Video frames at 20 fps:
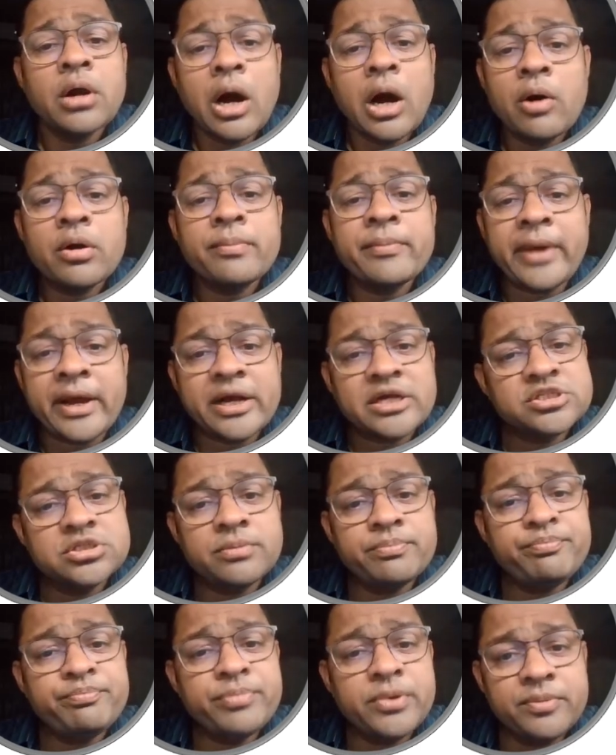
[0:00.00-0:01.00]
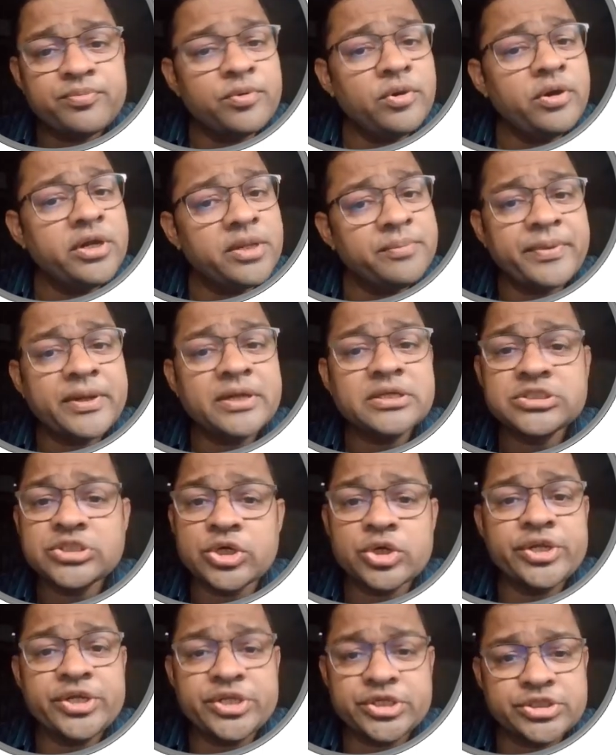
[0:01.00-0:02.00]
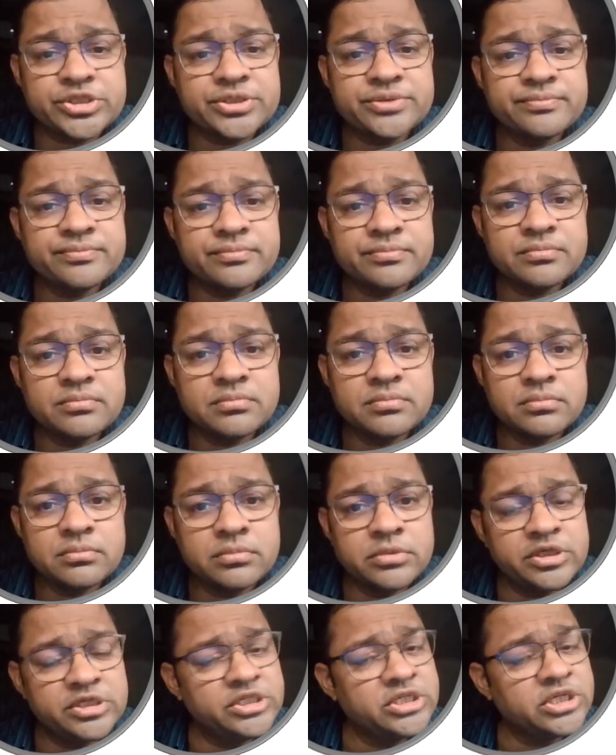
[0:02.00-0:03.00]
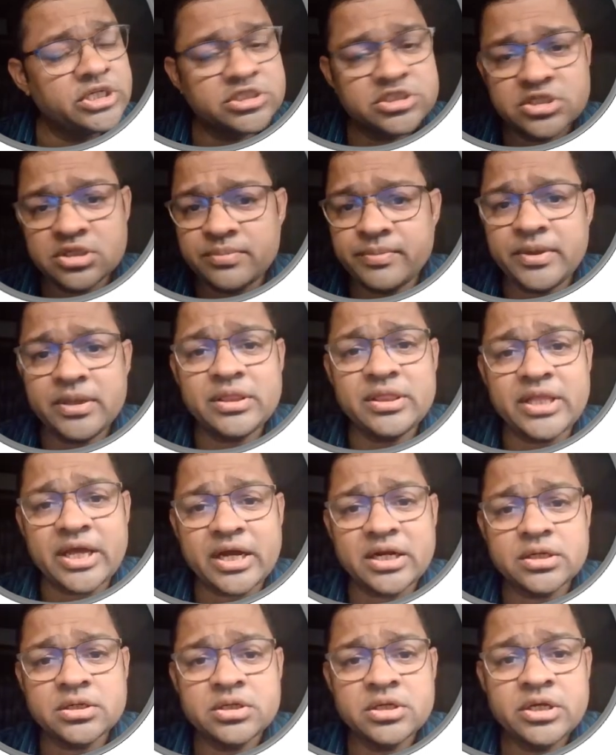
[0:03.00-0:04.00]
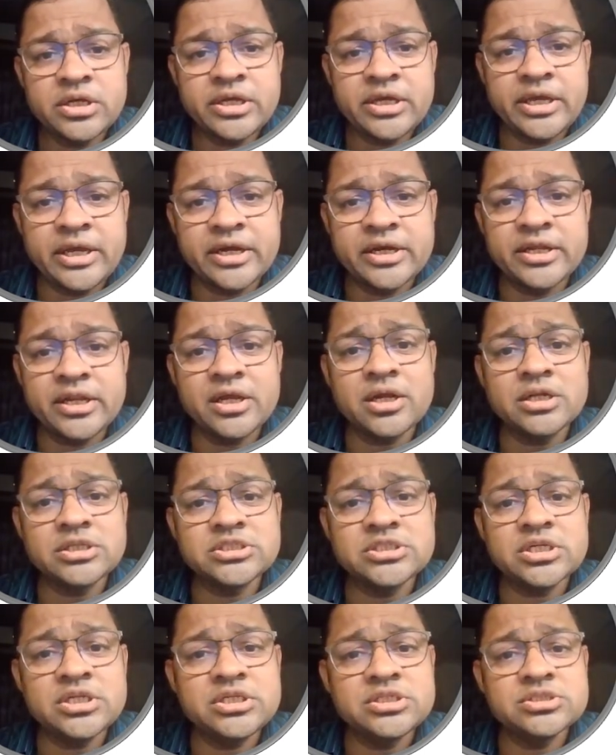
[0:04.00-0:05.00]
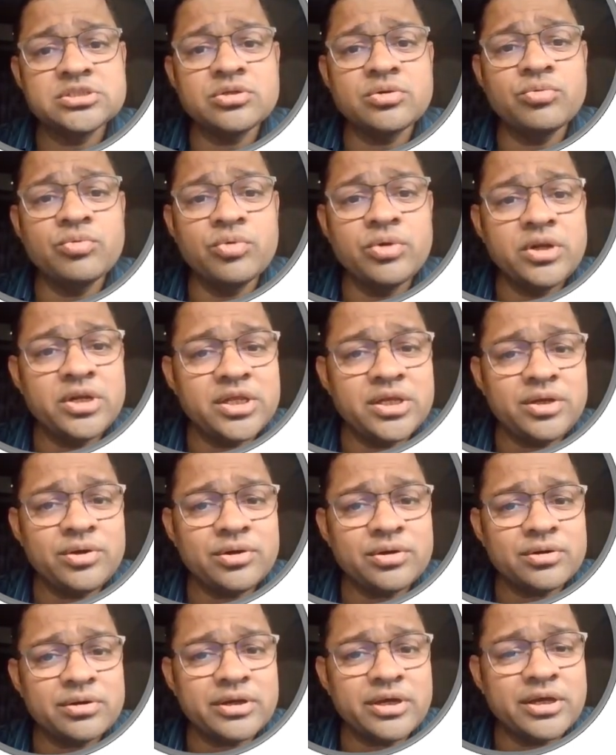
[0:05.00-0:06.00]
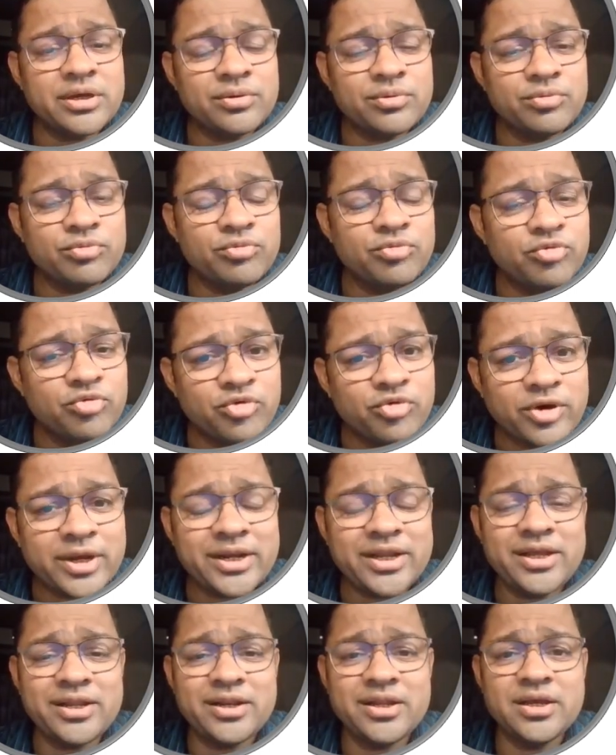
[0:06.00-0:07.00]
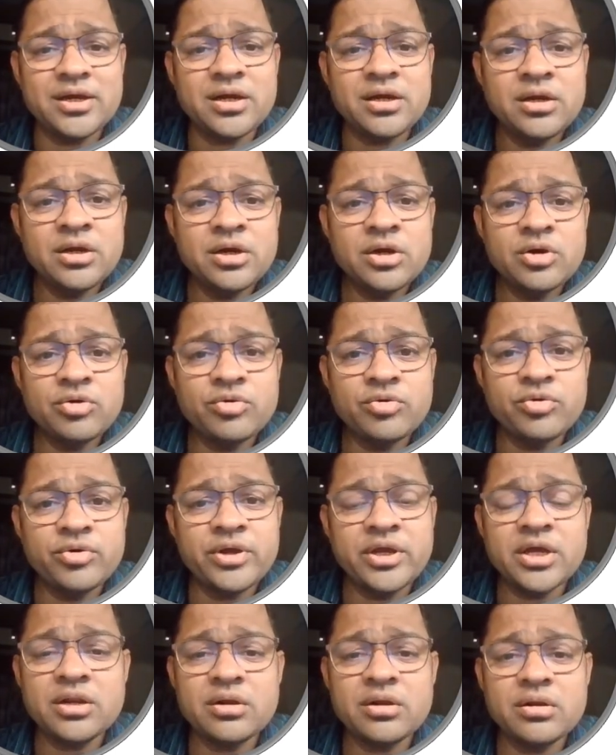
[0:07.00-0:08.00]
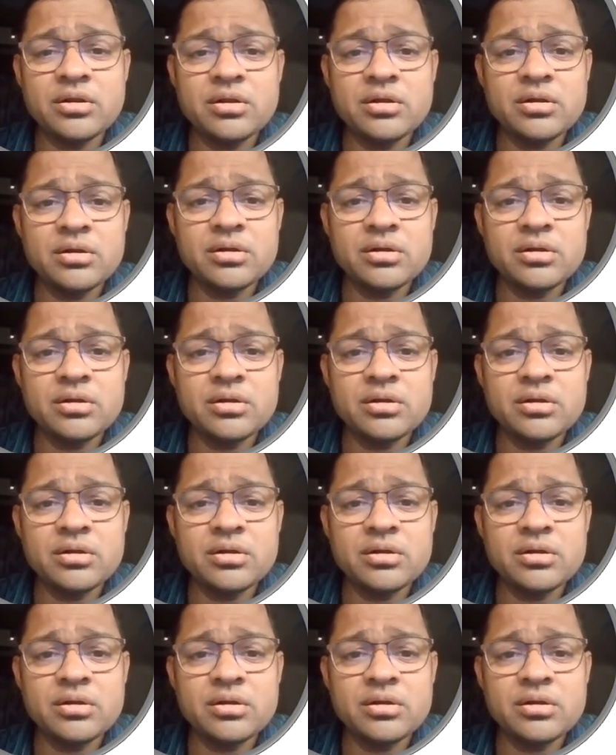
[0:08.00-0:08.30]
our maximum people depends on it. It doesn't mean that agriculture is the only one area where